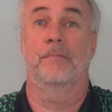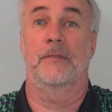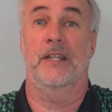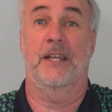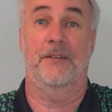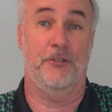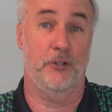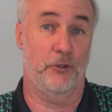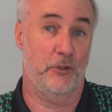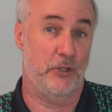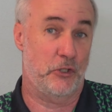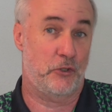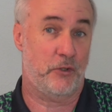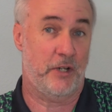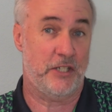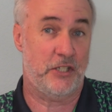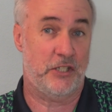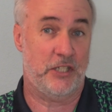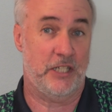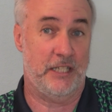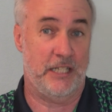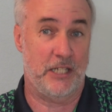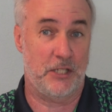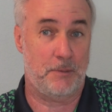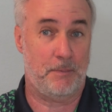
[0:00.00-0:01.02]
If you're
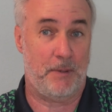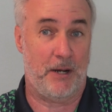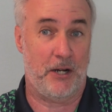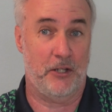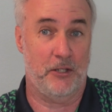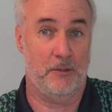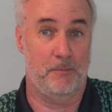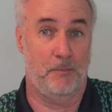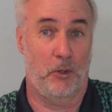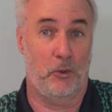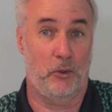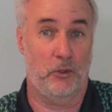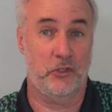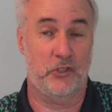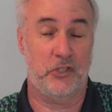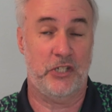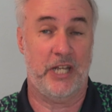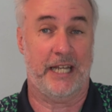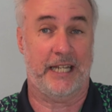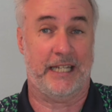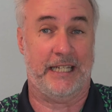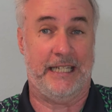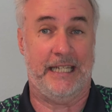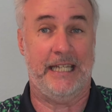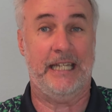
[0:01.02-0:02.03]
interested in this part of the mold
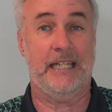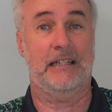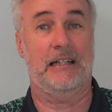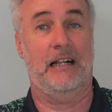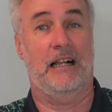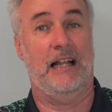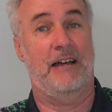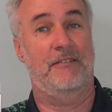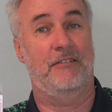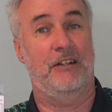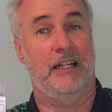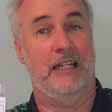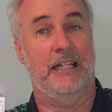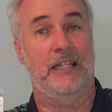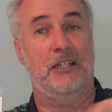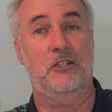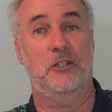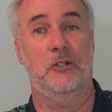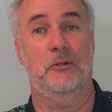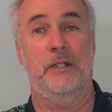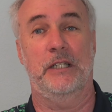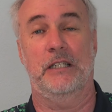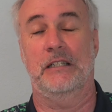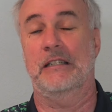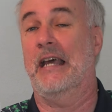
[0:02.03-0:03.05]
check kit, I'll have a link
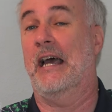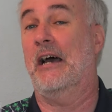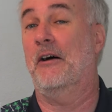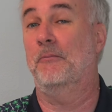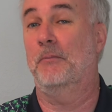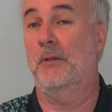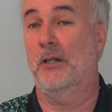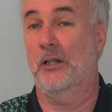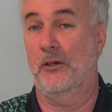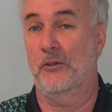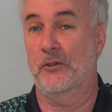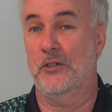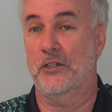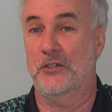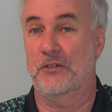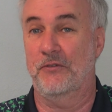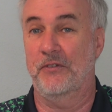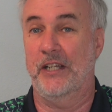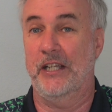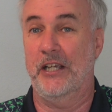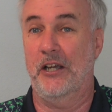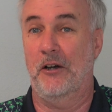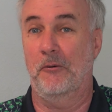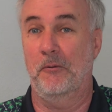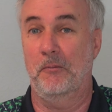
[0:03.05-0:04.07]
to it down below this
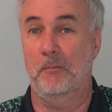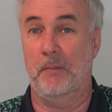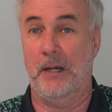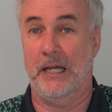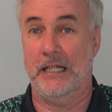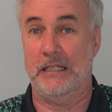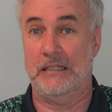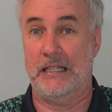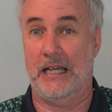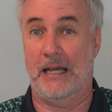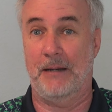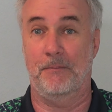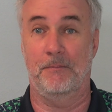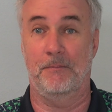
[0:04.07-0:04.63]
video. But